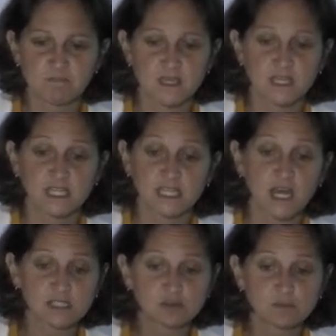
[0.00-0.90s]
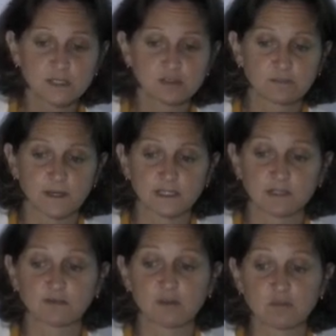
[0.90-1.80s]
It has to be suspected
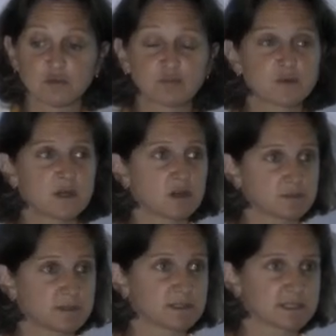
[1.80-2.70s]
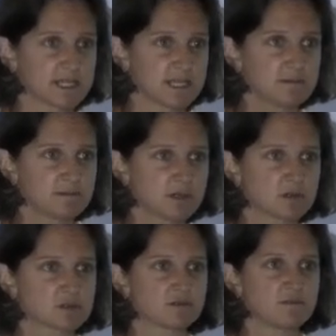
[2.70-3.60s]
from the pre-hospital setting
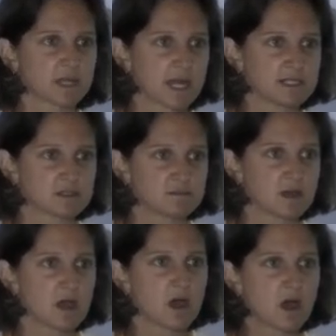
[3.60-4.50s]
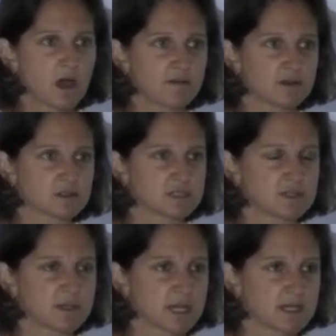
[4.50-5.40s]
because of mechanism, high-velocity
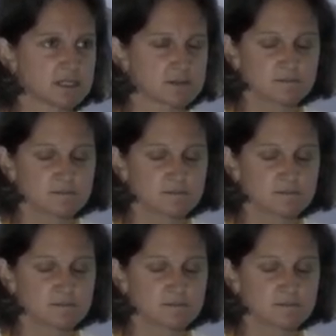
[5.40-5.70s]
mechanism.